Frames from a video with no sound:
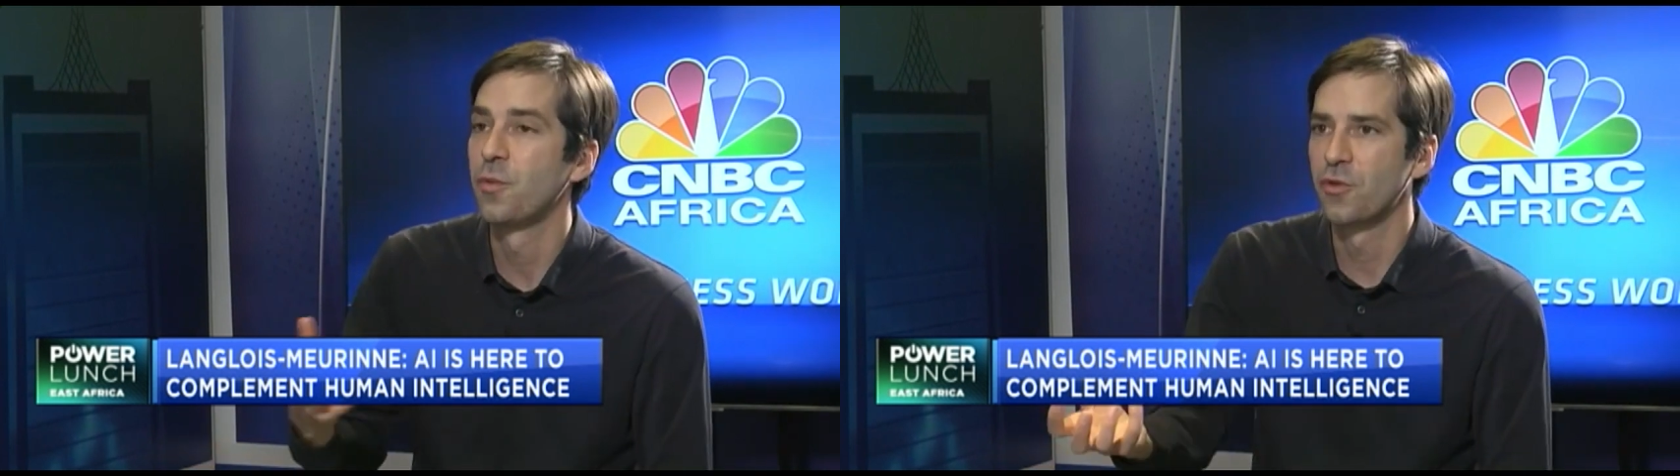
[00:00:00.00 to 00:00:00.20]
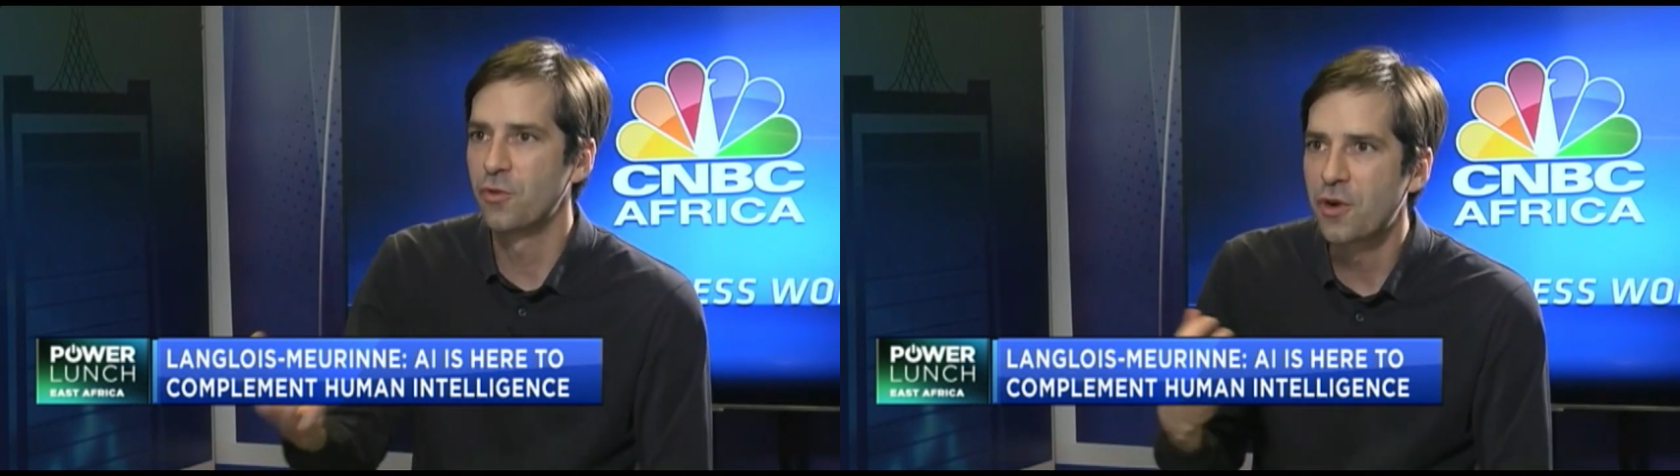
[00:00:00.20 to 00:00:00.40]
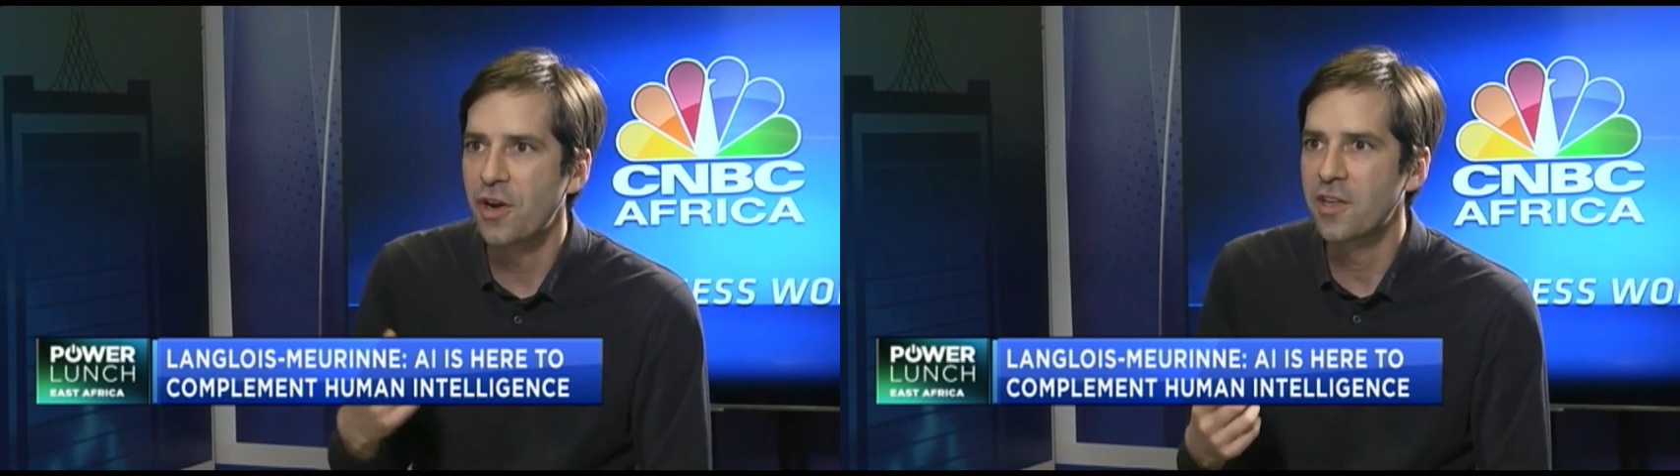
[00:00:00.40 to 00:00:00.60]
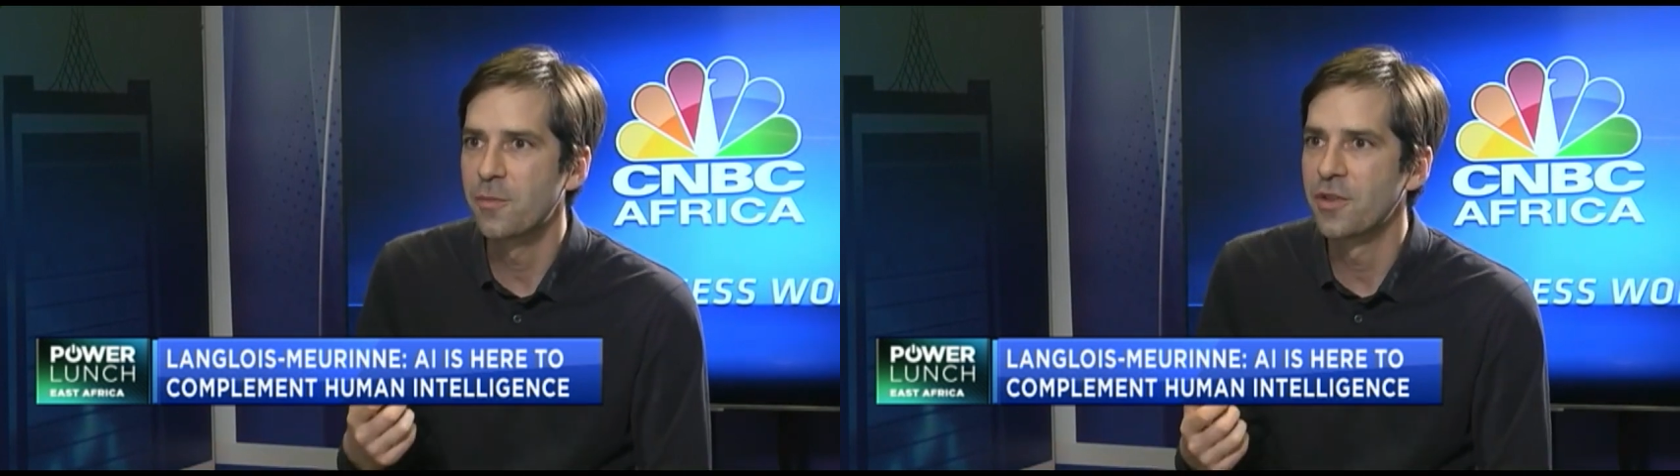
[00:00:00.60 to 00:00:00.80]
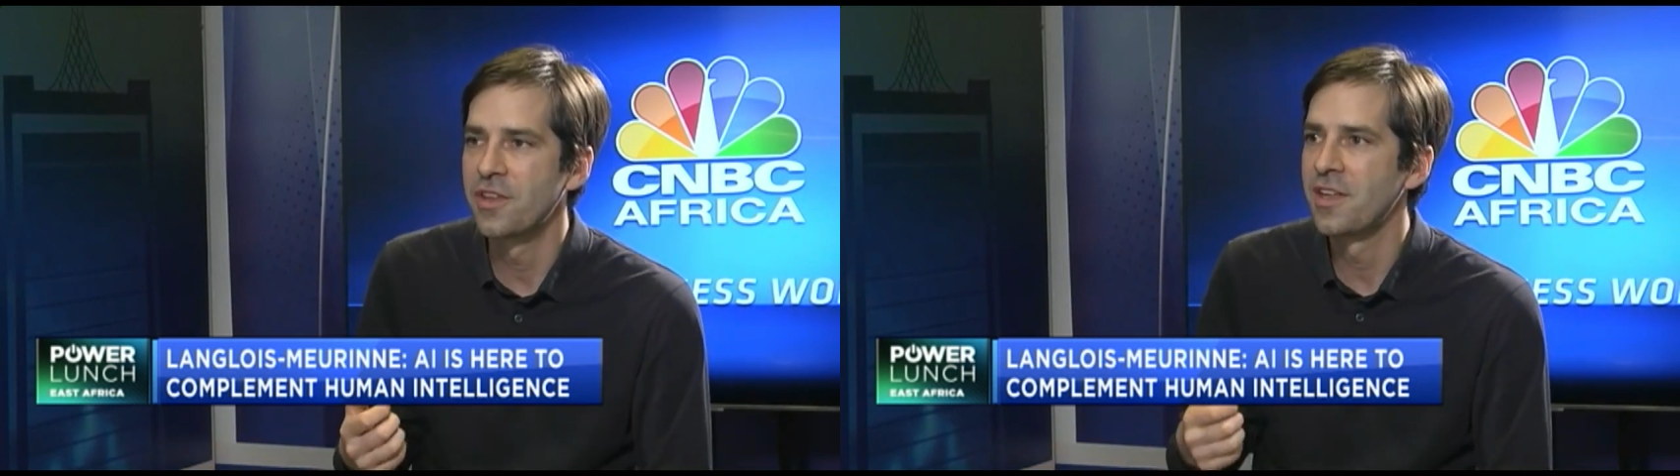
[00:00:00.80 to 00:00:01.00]
If you want to
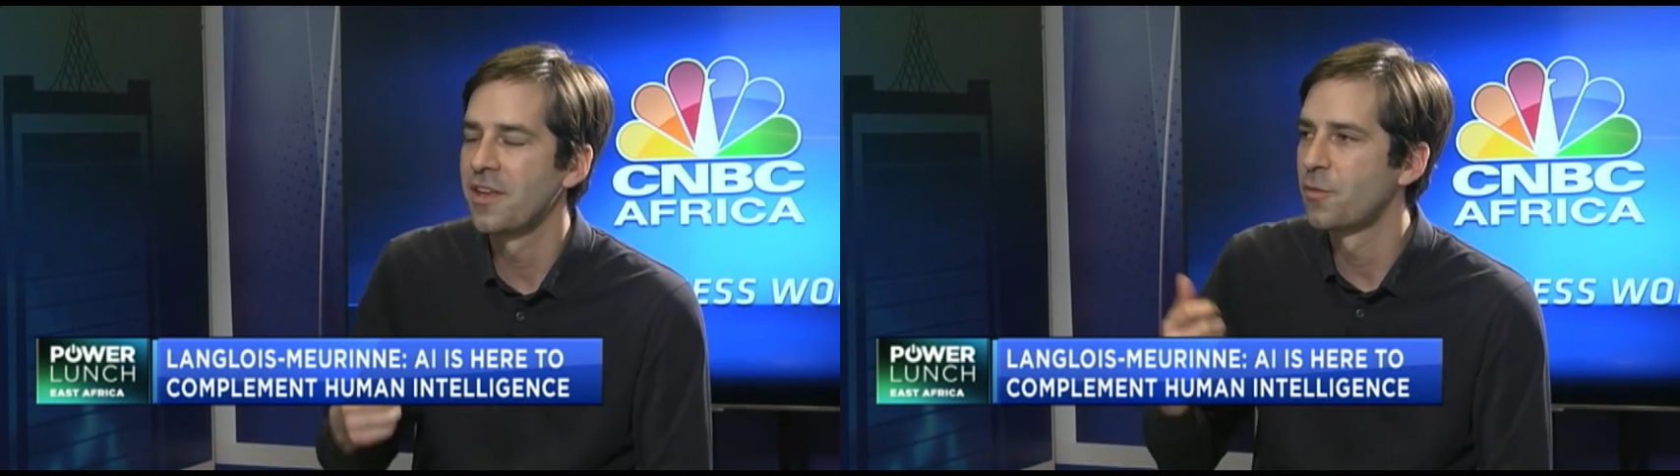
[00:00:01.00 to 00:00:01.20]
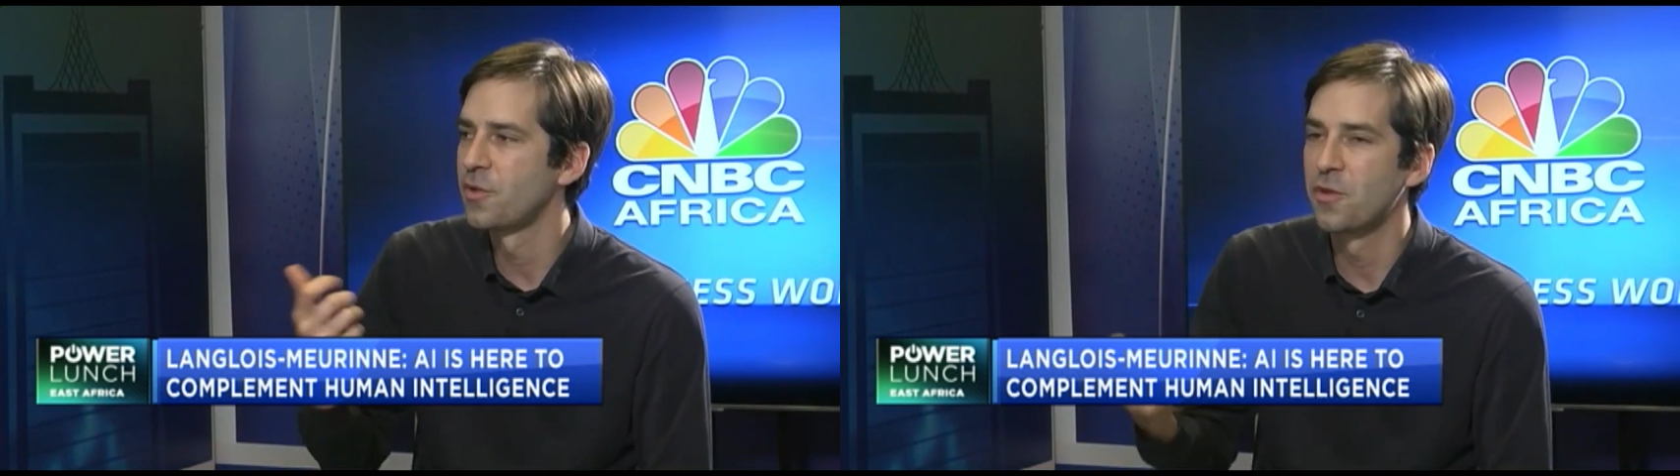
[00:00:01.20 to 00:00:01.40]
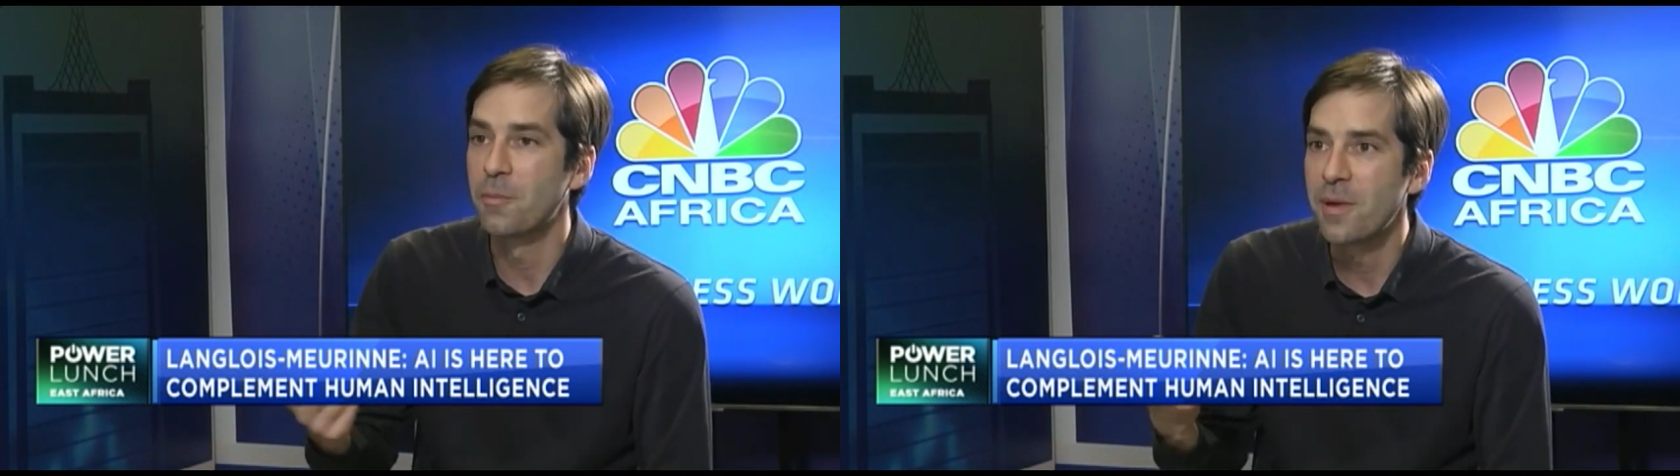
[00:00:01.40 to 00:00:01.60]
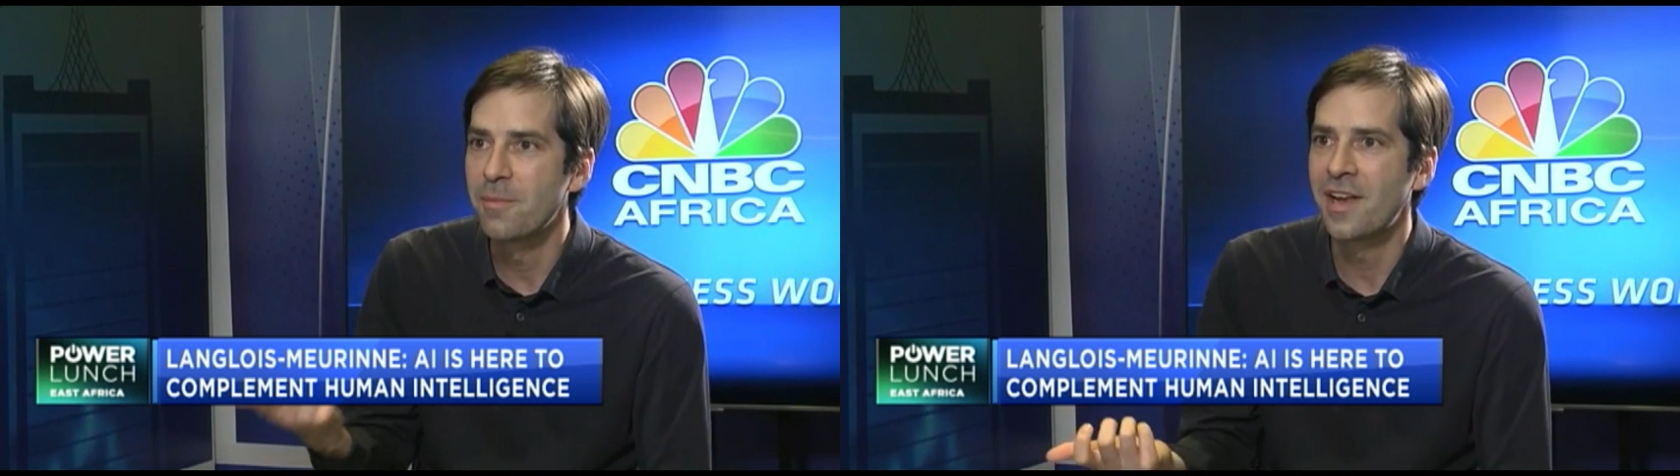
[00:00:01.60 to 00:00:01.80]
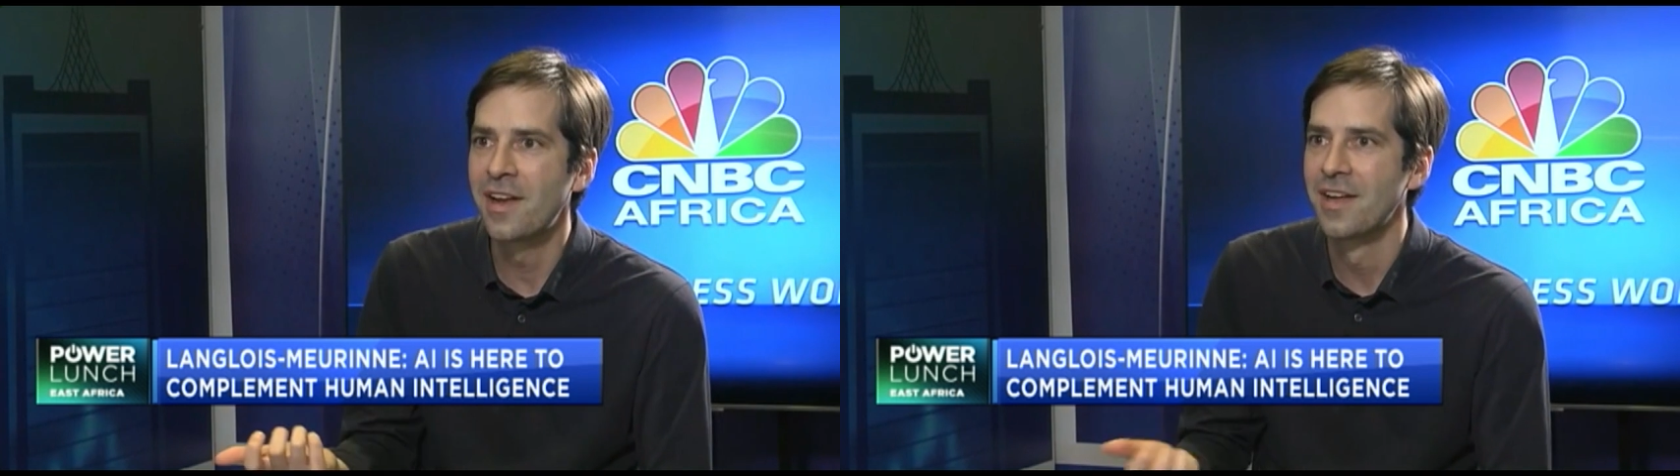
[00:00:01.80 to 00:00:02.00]
collect money with the
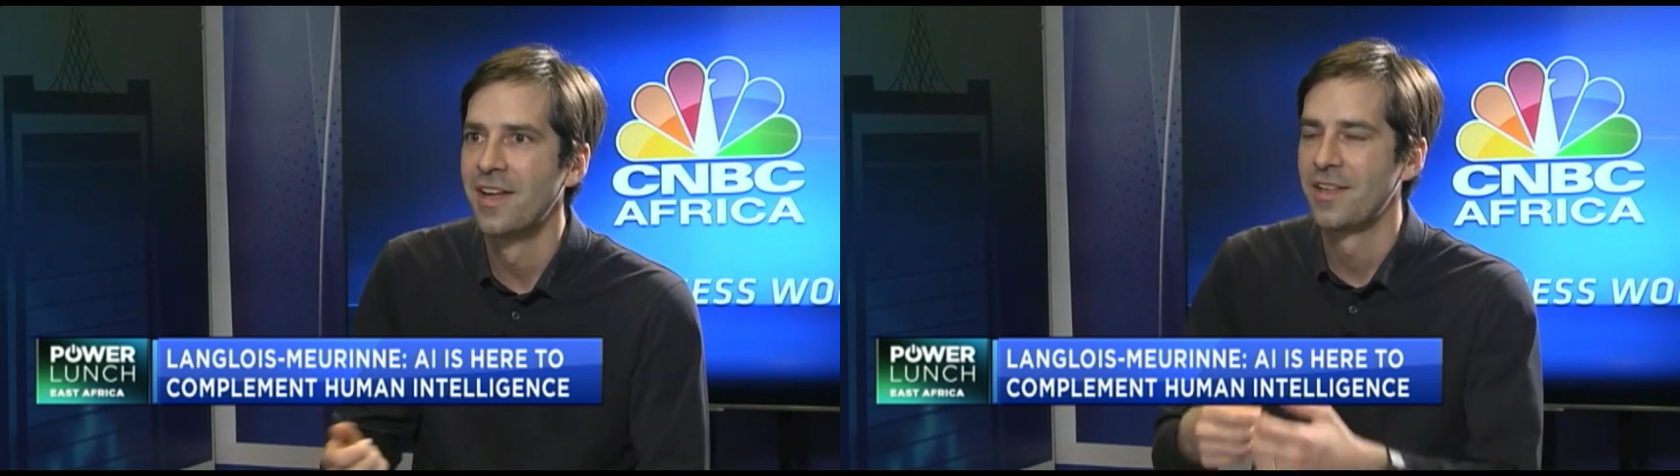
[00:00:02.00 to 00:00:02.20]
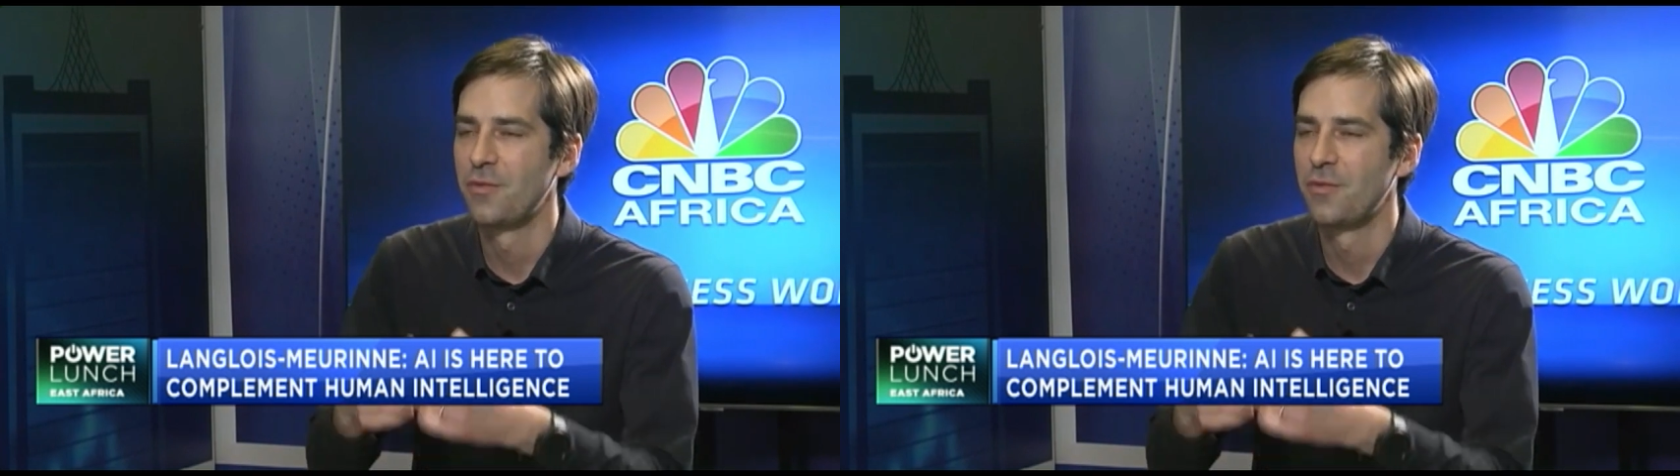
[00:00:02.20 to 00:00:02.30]
pay bill,